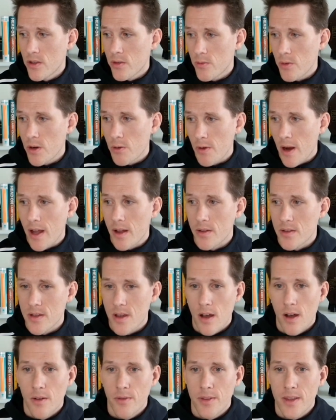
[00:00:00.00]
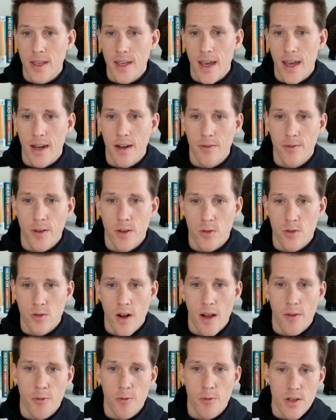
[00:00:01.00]
3 rounds of the NFL
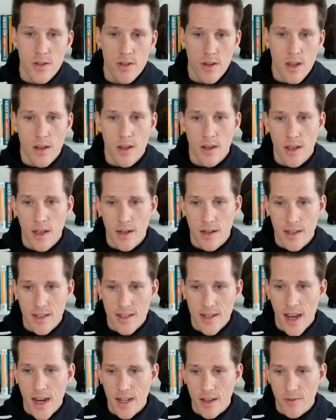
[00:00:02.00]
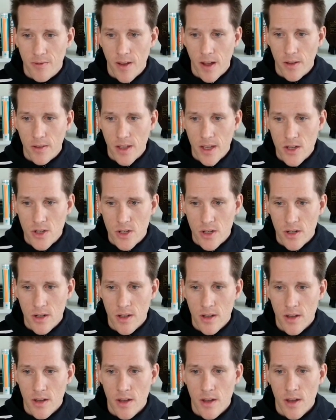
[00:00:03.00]
draft, which is an exciting foundation.
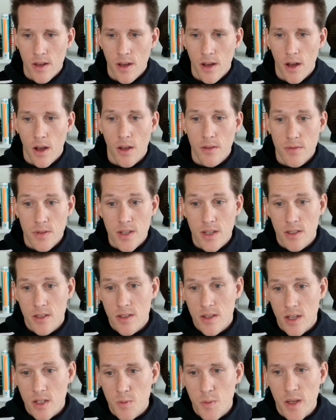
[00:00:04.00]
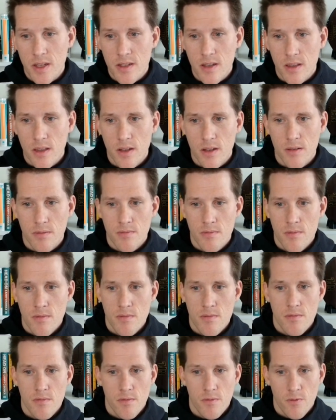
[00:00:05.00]
Six picks in the
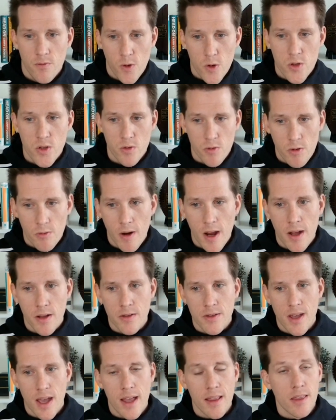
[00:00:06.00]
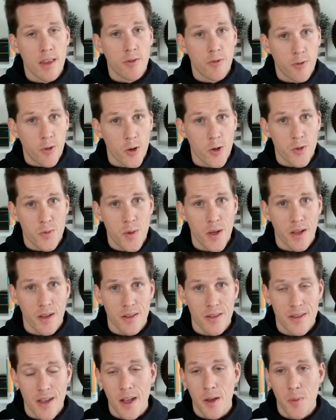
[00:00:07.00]
first 3 rounds and the
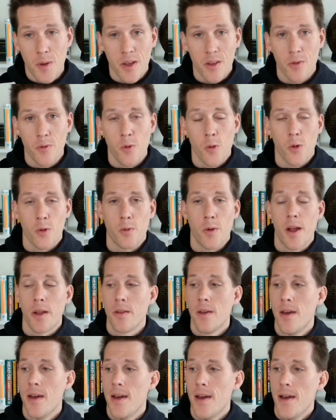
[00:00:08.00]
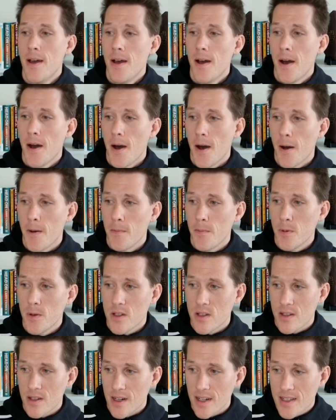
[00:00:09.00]
second pick of the 4th round, which
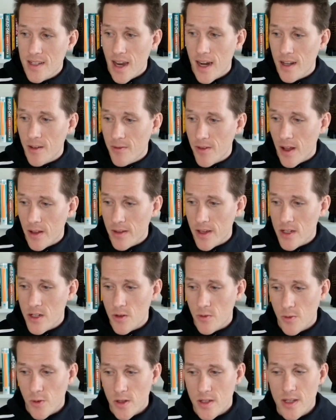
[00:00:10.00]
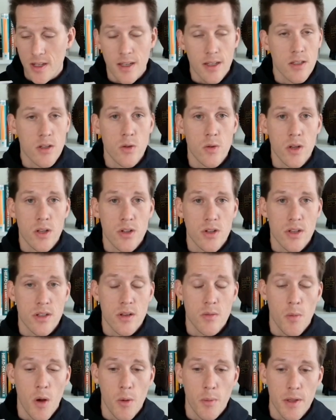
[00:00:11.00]
is an exciting foundation for us to get to in
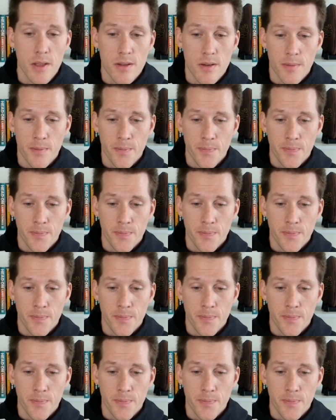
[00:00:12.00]
just a moment.